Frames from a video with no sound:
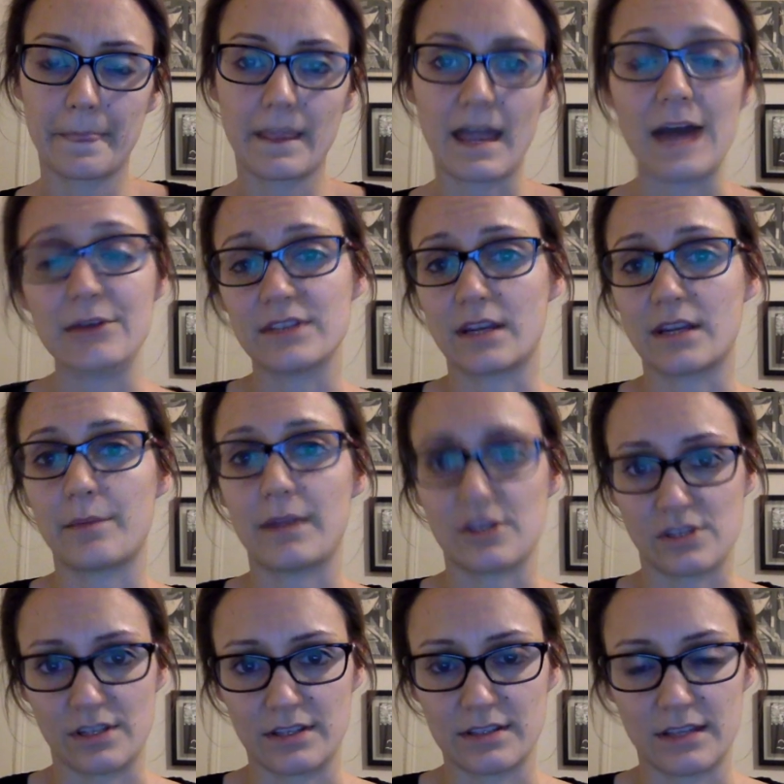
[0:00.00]
how sick a
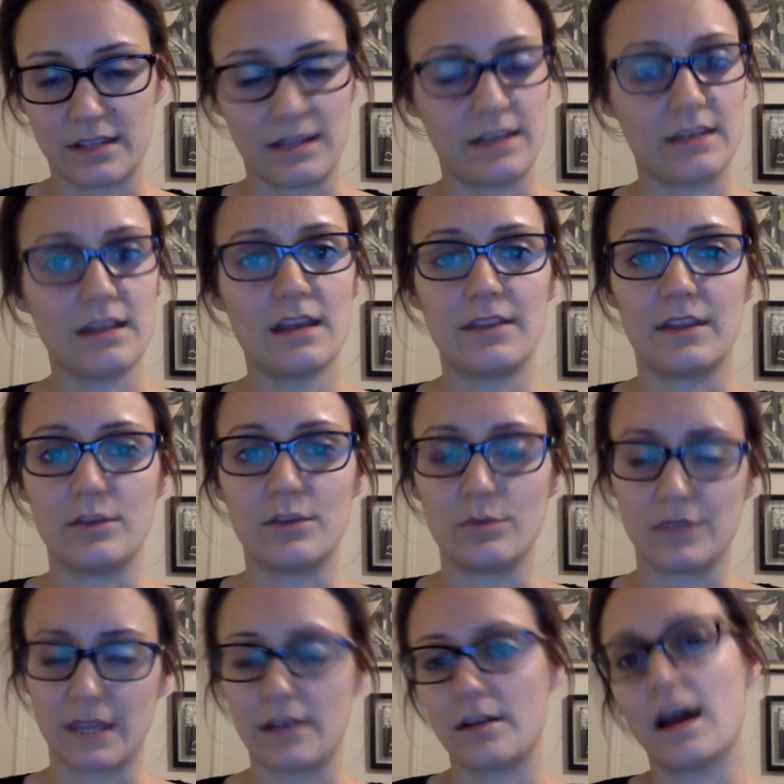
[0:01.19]
patient is, and that you
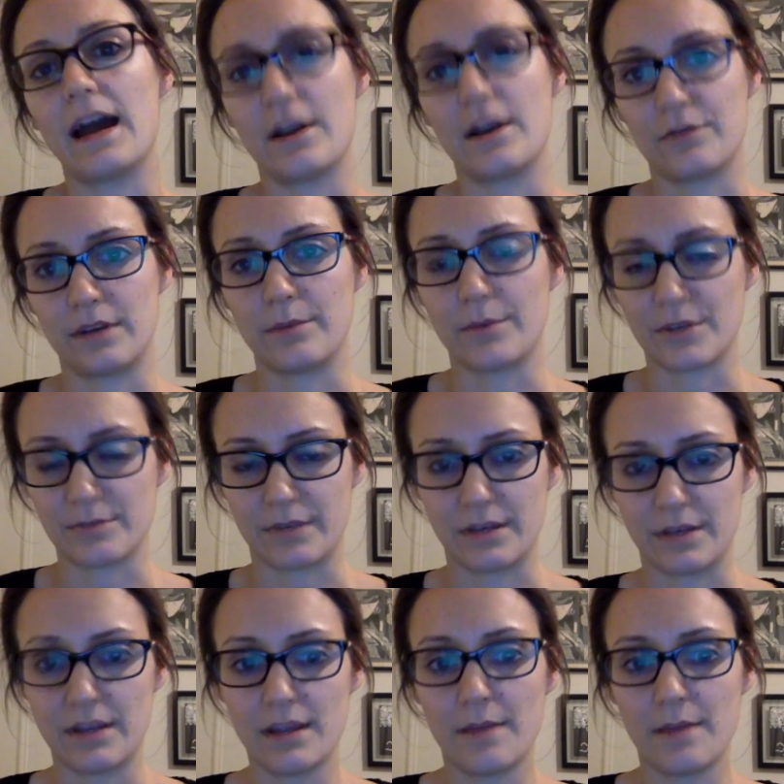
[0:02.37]
would get a higher reimbursement